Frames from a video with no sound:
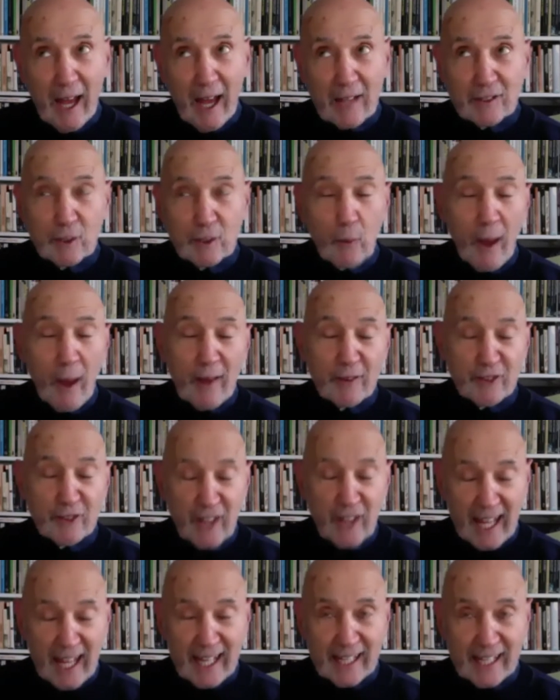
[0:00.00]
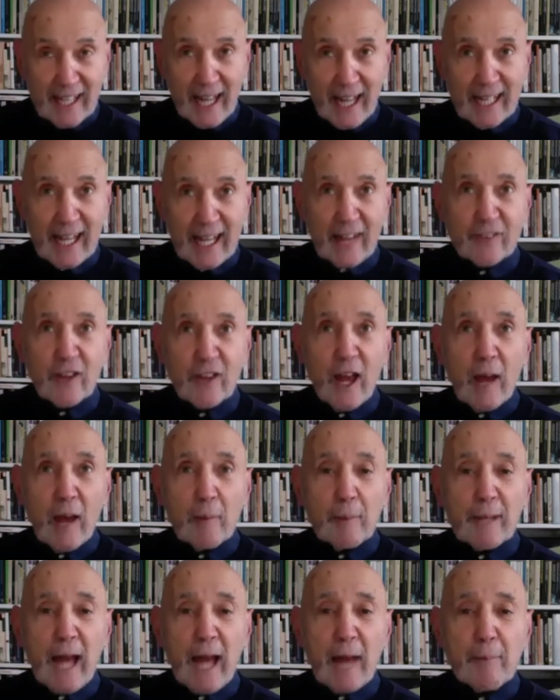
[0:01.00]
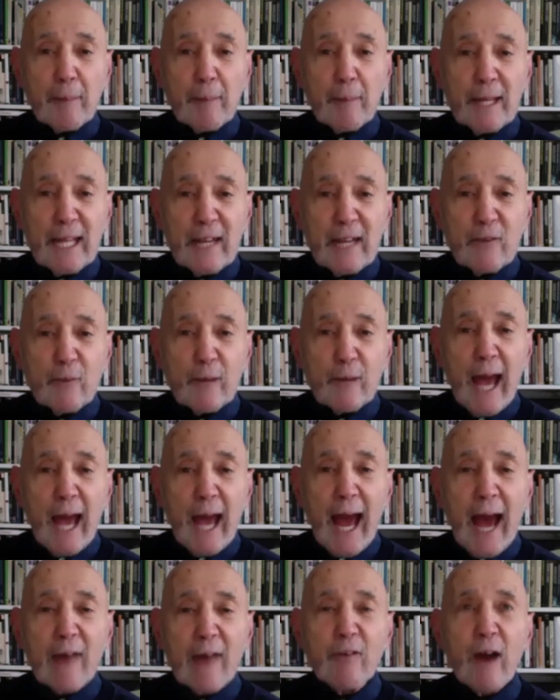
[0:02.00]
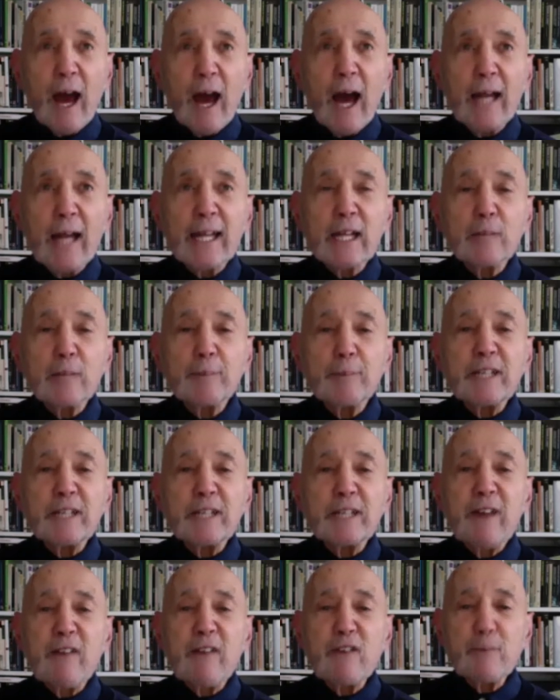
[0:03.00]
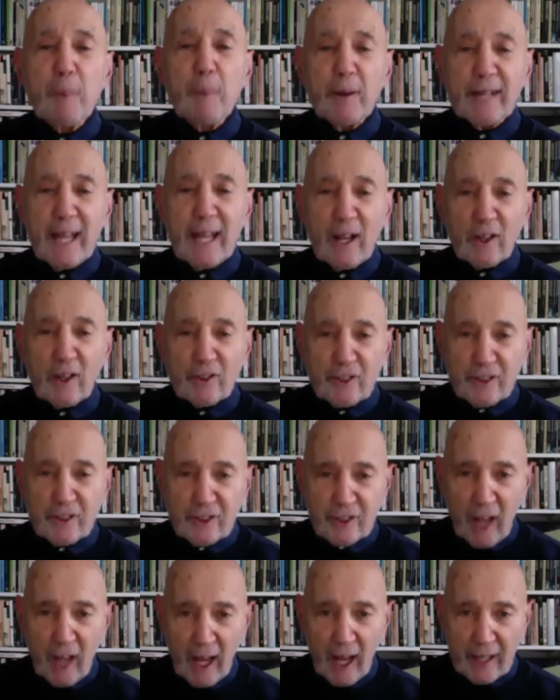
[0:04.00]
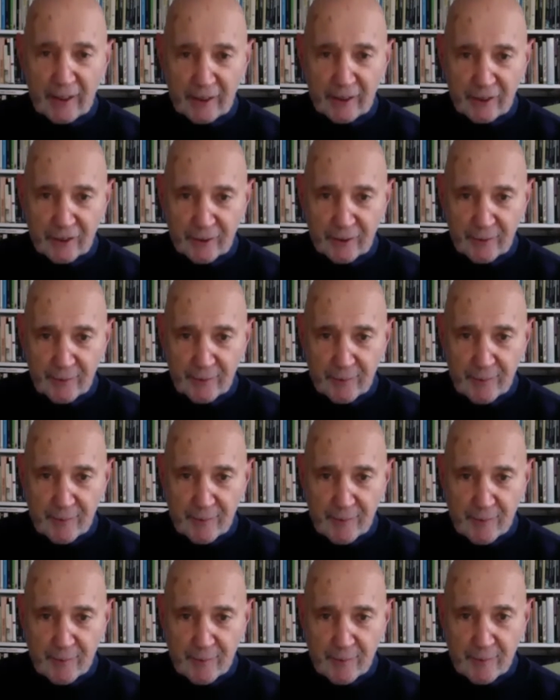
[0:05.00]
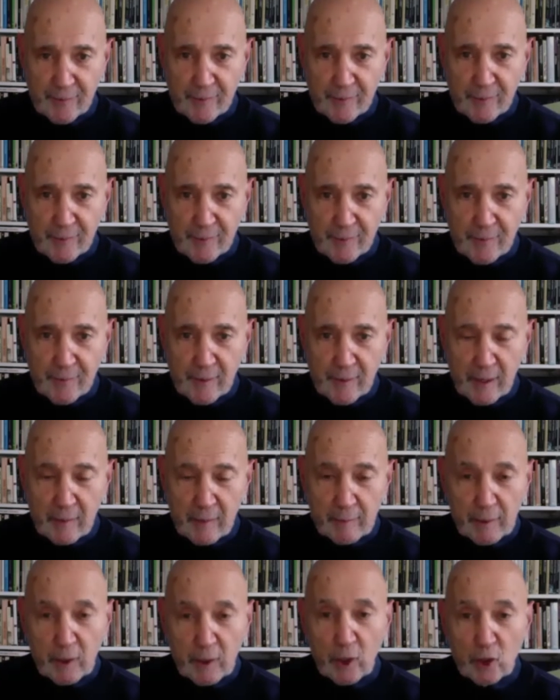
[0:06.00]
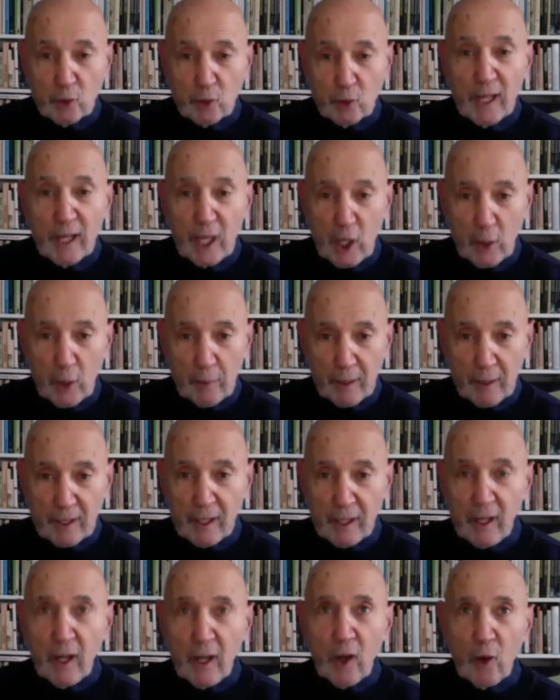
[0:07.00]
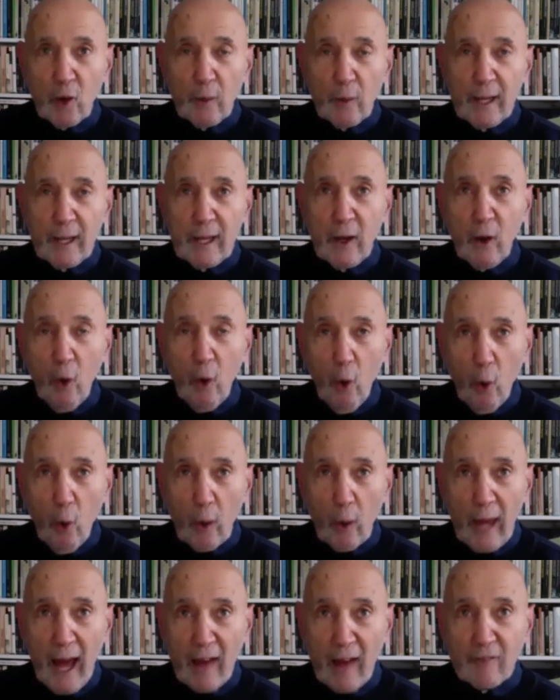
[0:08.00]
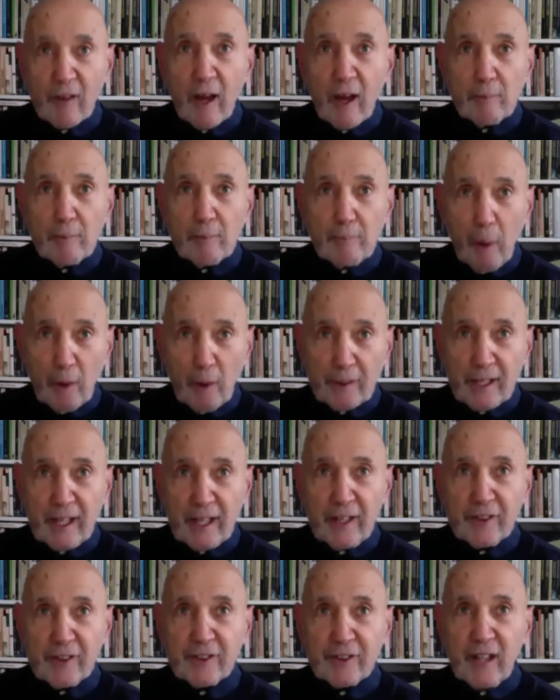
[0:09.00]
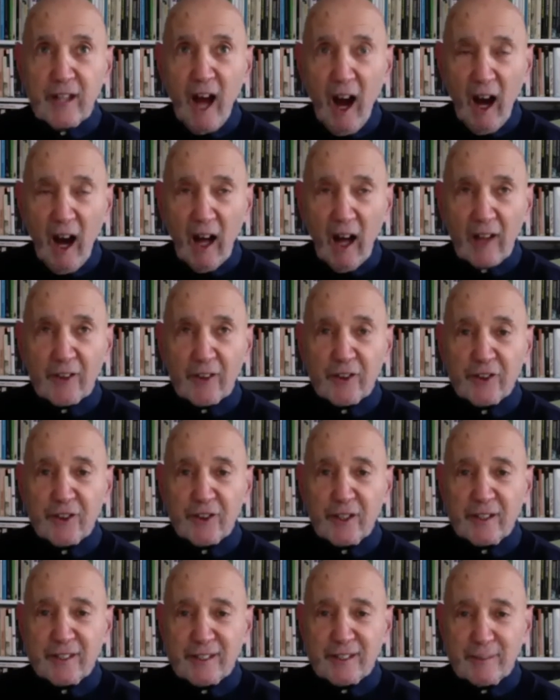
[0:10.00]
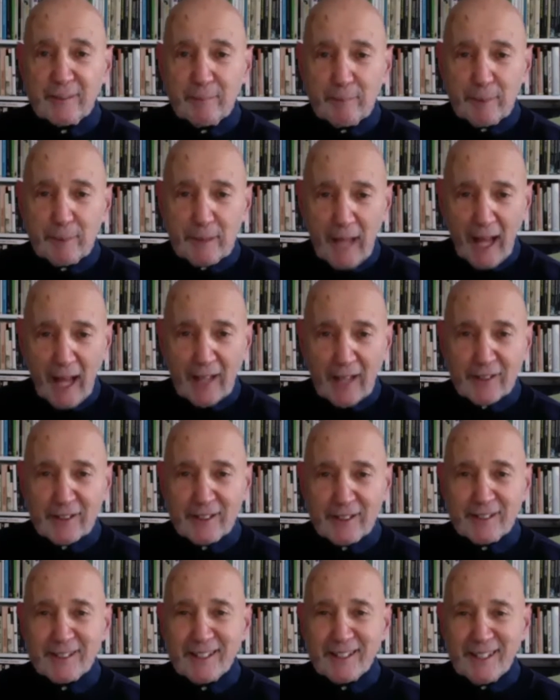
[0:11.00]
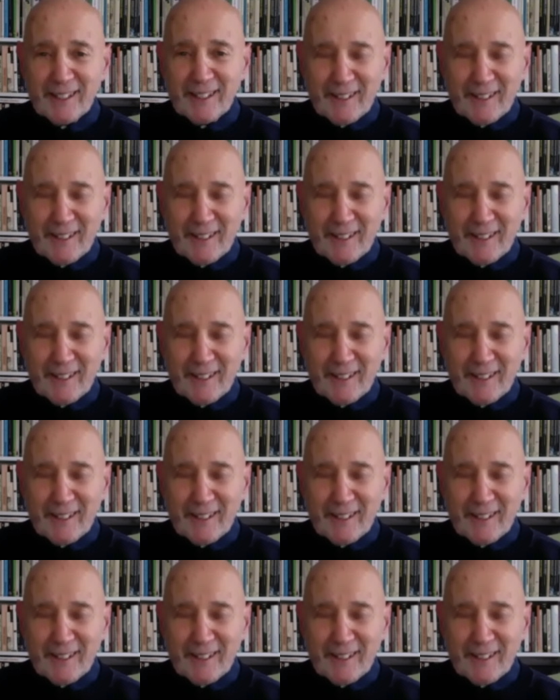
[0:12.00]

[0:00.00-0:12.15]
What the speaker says: it's a way of saying it, I guess, but I believe we have a little bit of everybody else inside us because we're human. We all have bodies and hearts and blood and